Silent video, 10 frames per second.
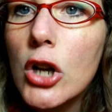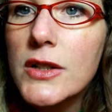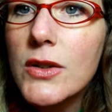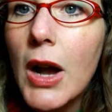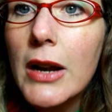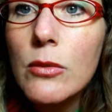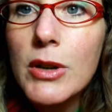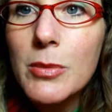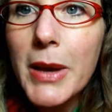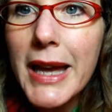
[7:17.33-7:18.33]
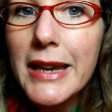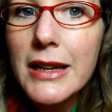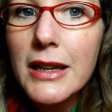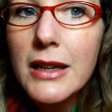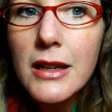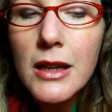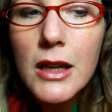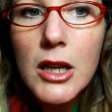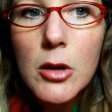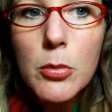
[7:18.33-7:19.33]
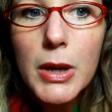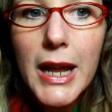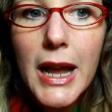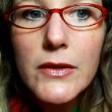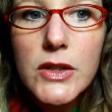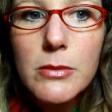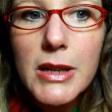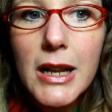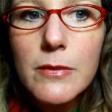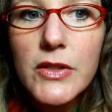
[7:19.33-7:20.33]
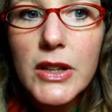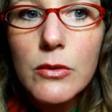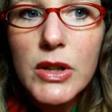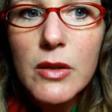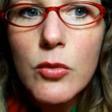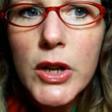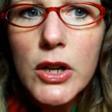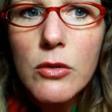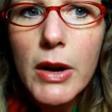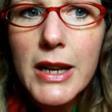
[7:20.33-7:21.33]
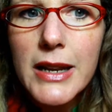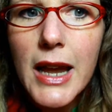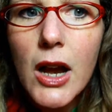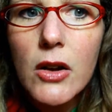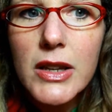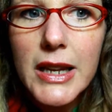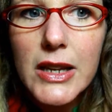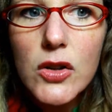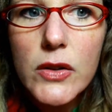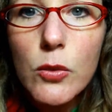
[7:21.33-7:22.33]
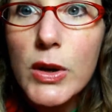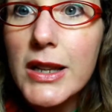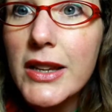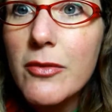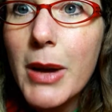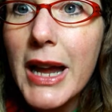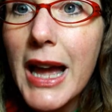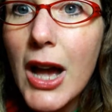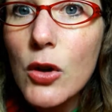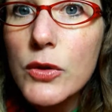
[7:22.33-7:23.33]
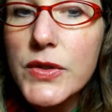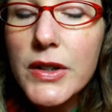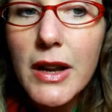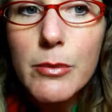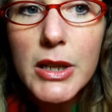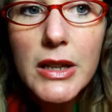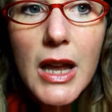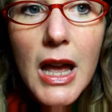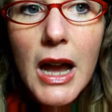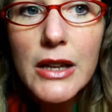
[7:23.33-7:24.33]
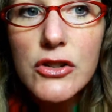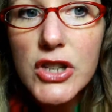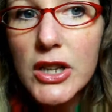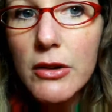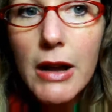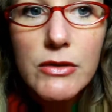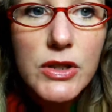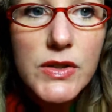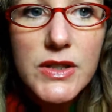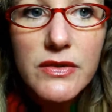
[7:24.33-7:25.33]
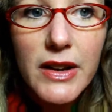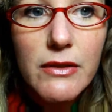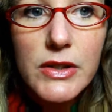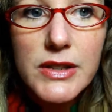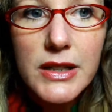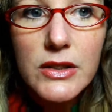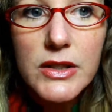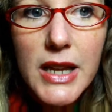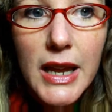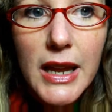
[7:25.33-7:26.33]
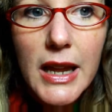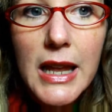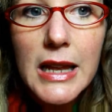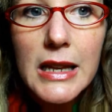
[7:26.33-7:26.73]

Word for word: so I don't want to panic but I have to admit, I'm feeling really weird right now, and like I don't even want to leave my house. You know, I've been, I usually go out and do stuff every single day,